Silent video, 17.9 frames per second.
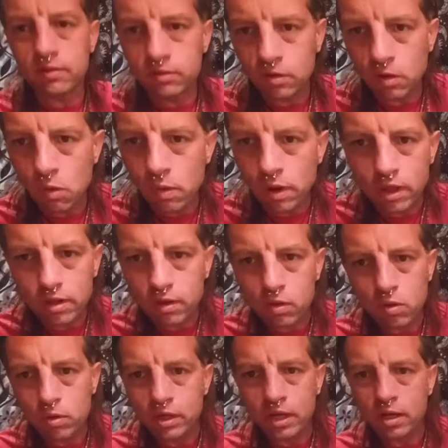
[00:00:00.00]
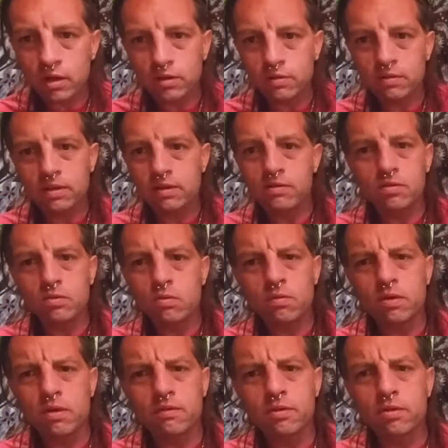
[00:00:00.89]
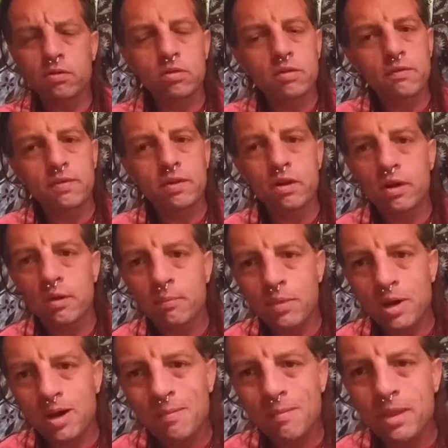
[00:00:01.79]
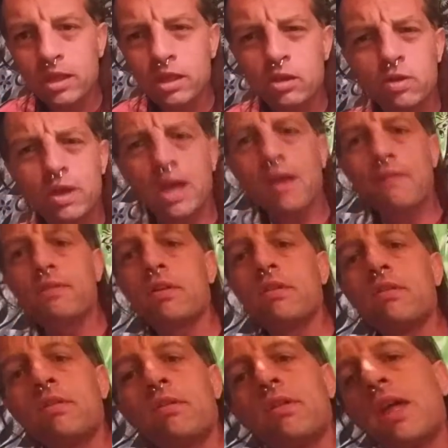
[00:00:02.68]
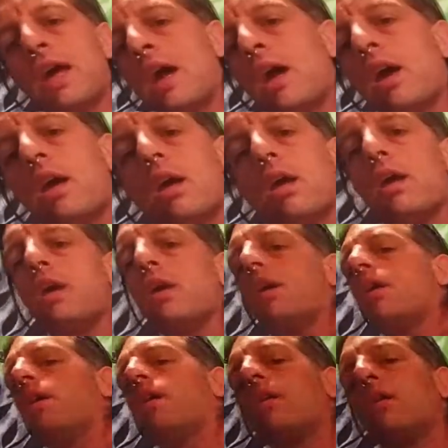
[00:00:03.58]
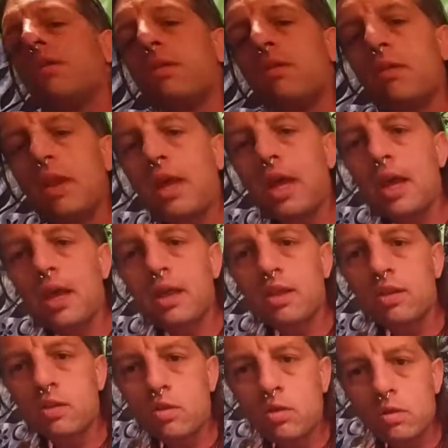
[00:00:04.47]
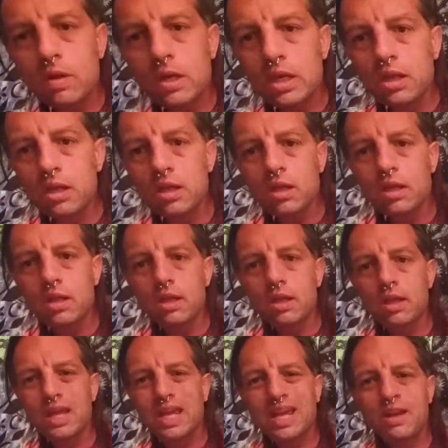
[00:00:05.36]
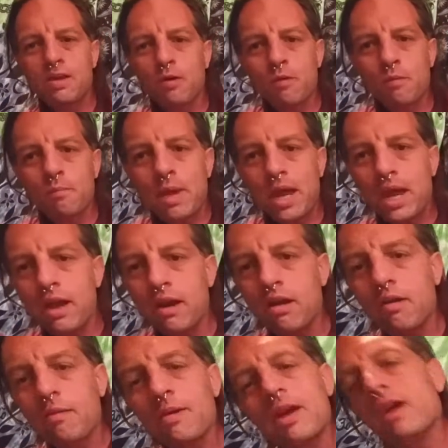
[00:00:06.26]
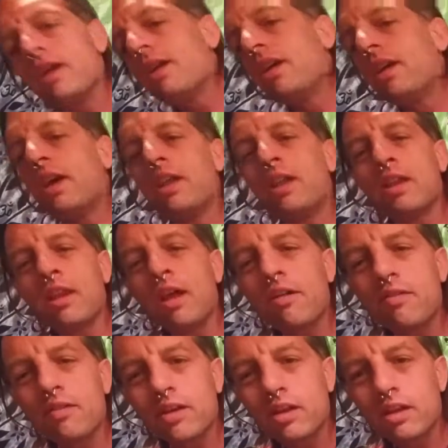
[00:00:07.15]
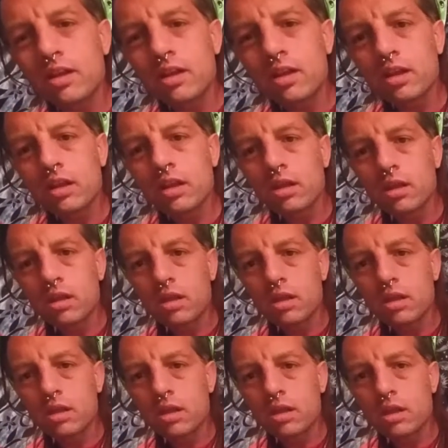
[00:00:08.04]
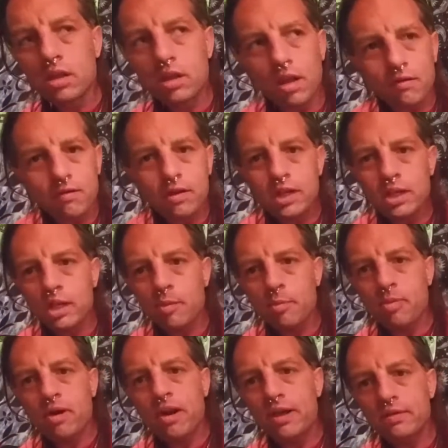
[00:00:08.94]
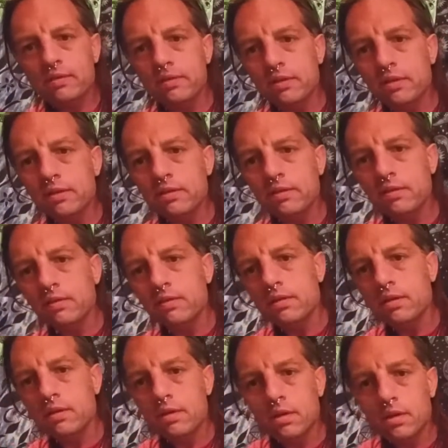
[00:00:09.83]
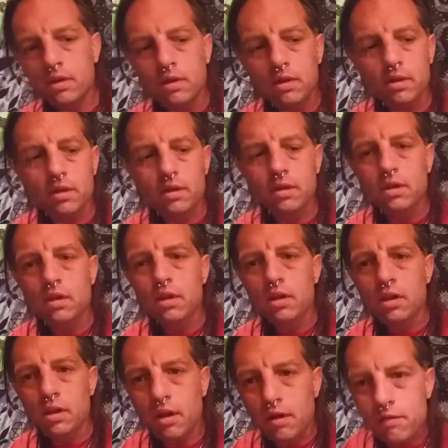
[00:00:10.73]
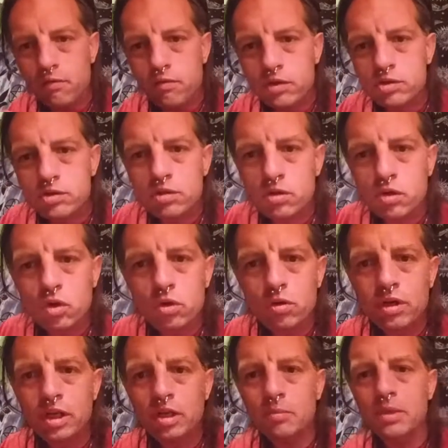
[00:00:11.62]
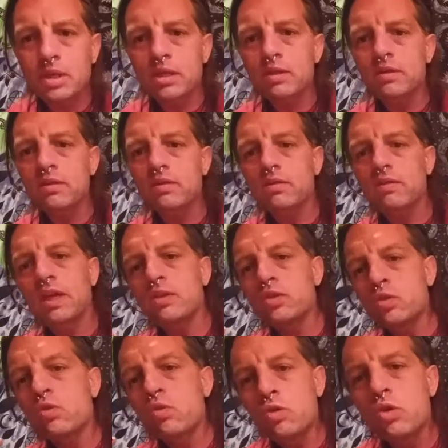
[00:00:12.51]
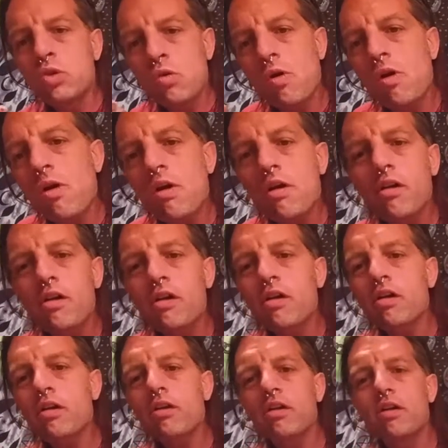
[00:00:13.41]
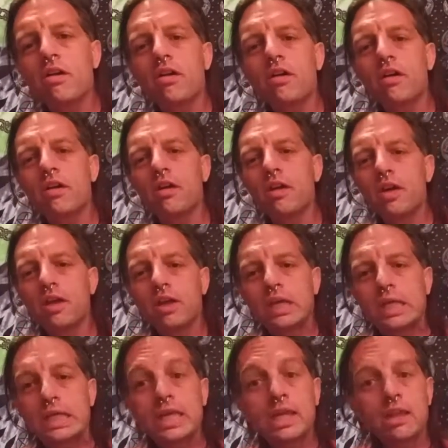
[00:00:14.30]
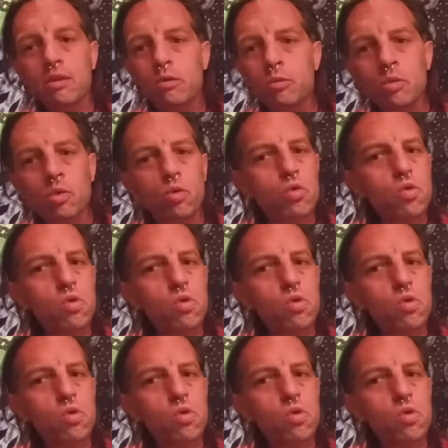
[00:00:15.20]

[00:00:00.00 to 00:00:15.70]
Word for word: so what? Who cares that you if you if you're in public and you have to do that or do that, do it. It don't matter, man. And love it. Love it in the process. Love what you're doing, because that's who you are. I'm